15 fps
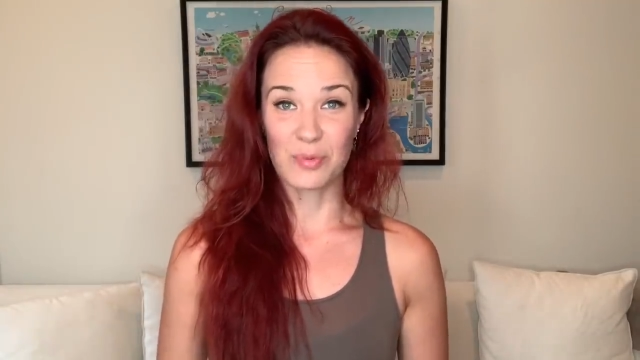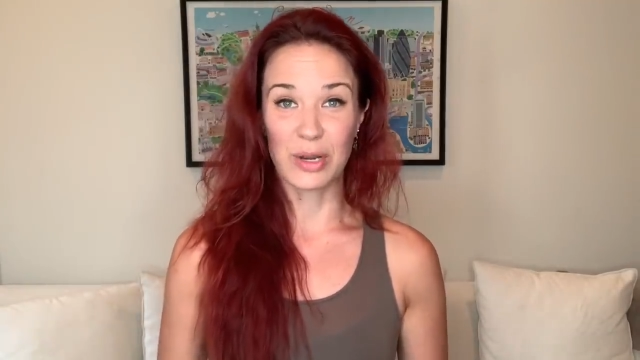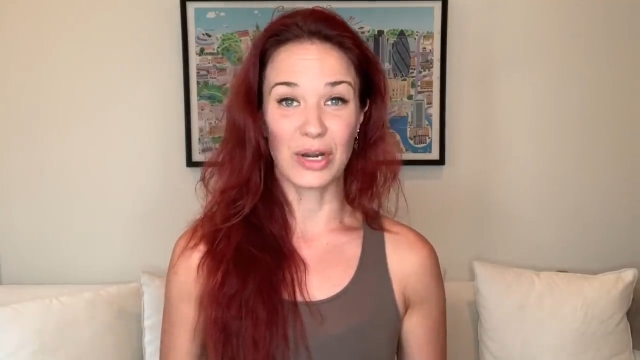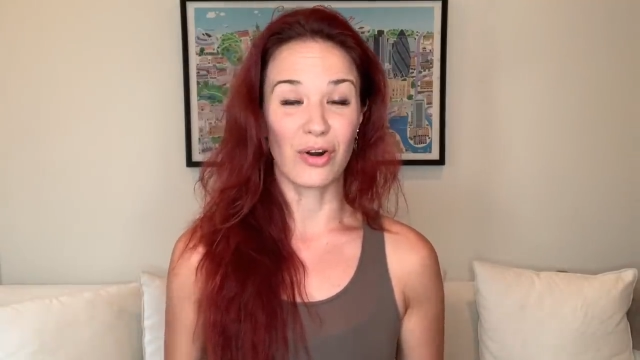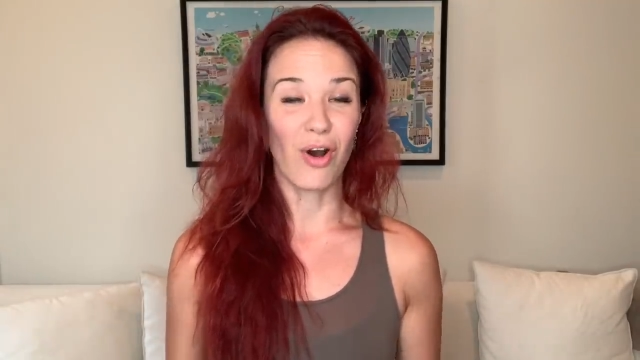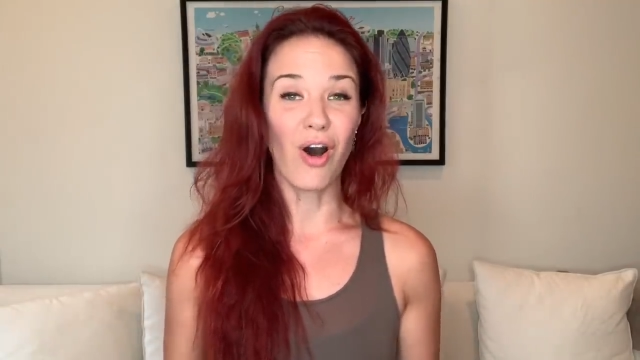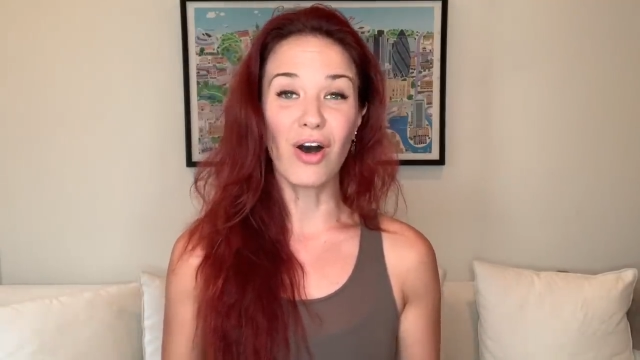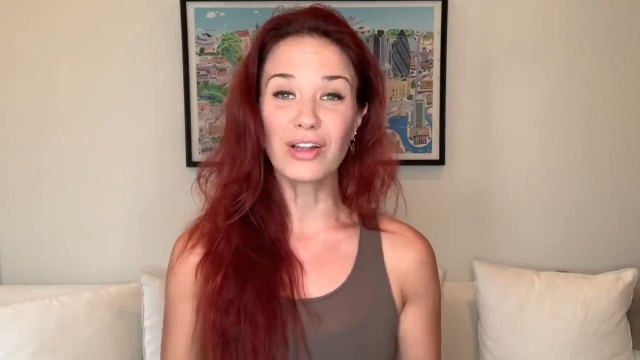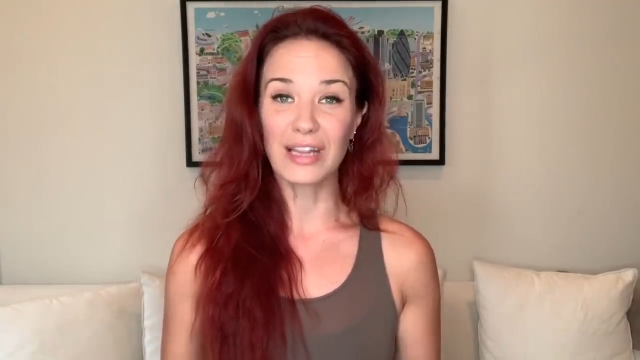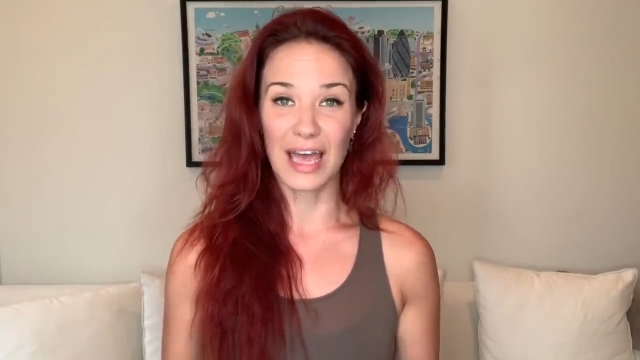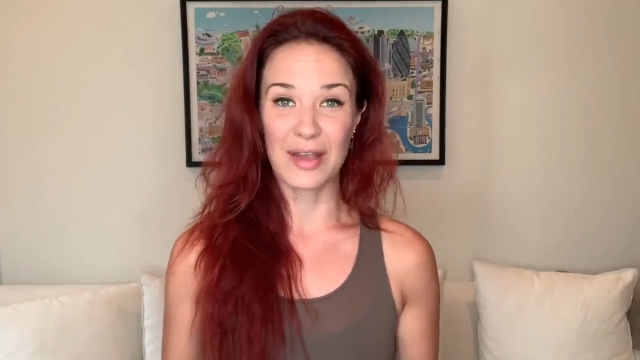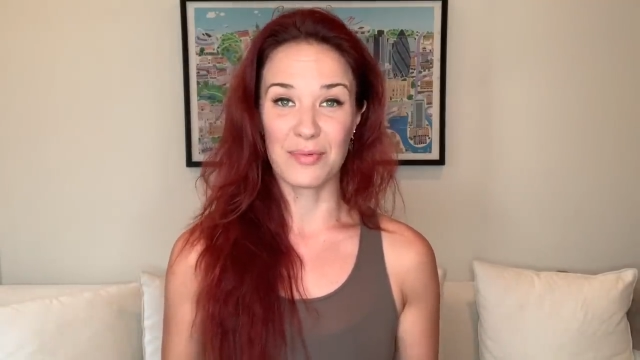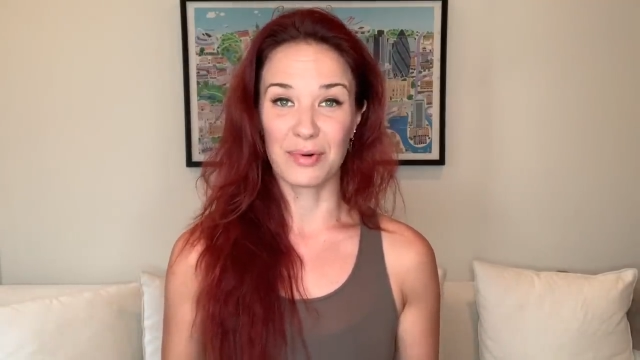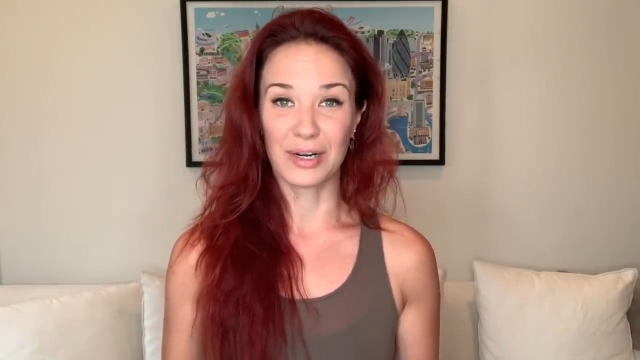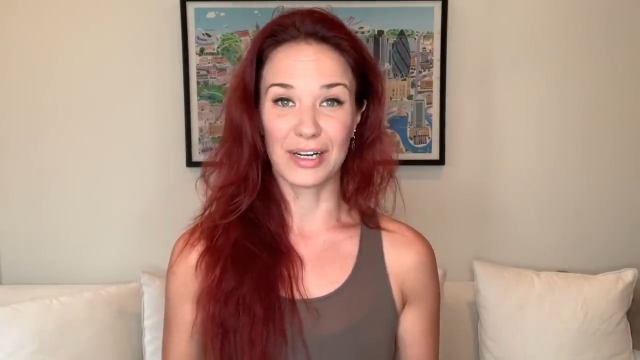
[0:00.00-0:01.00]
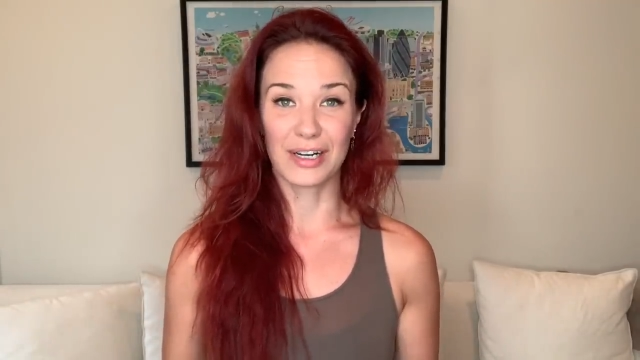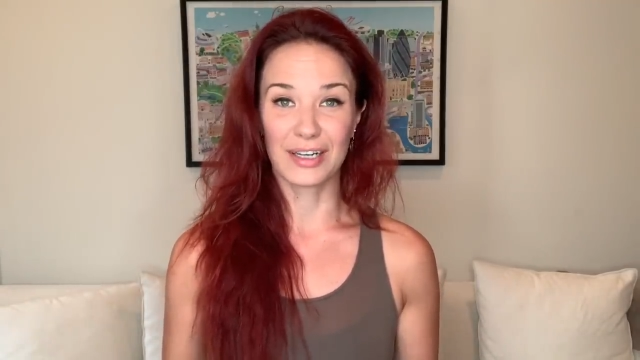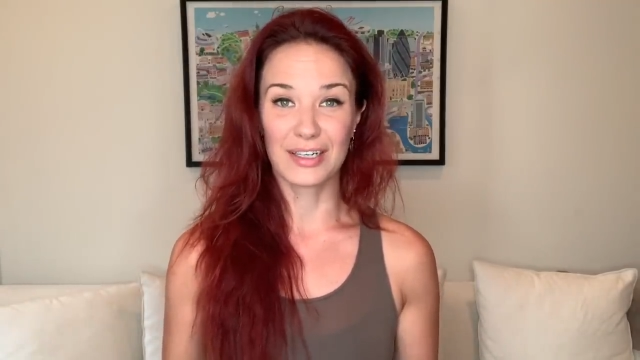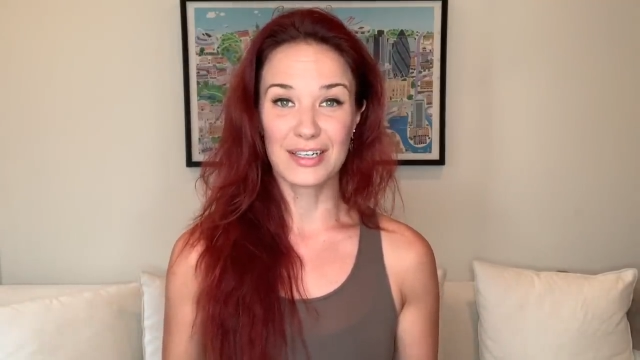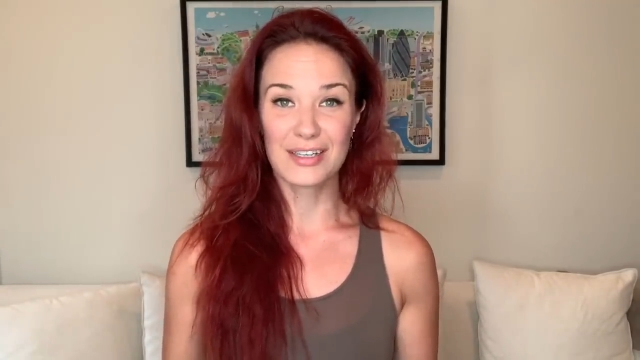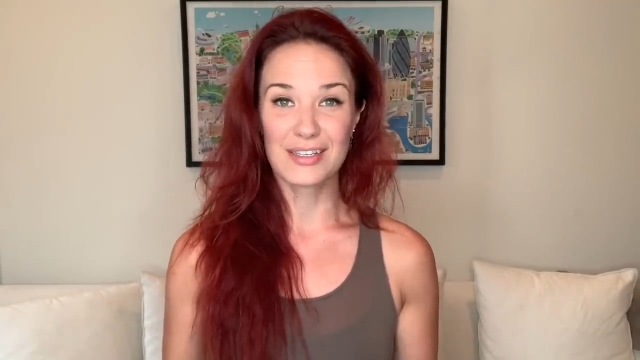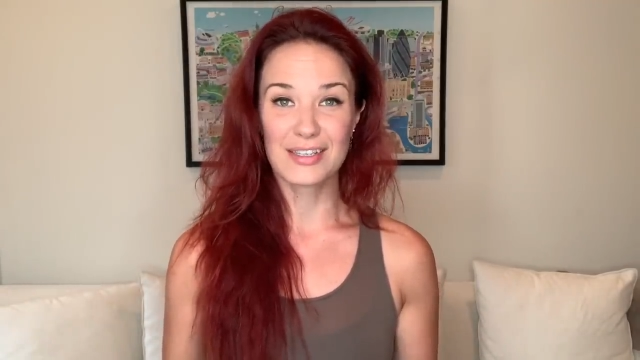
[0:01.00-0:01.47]
we are all light
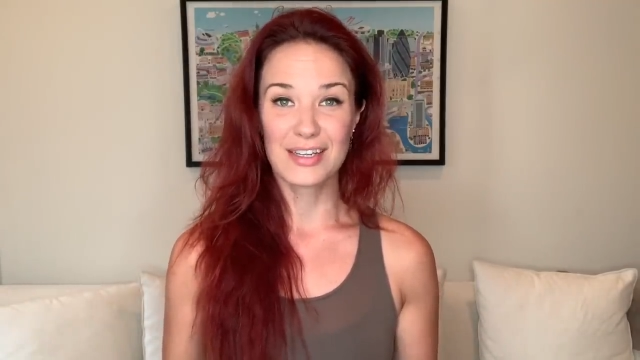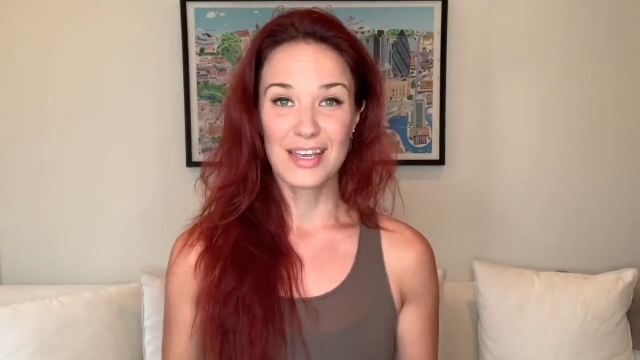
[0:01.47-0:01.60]
workers,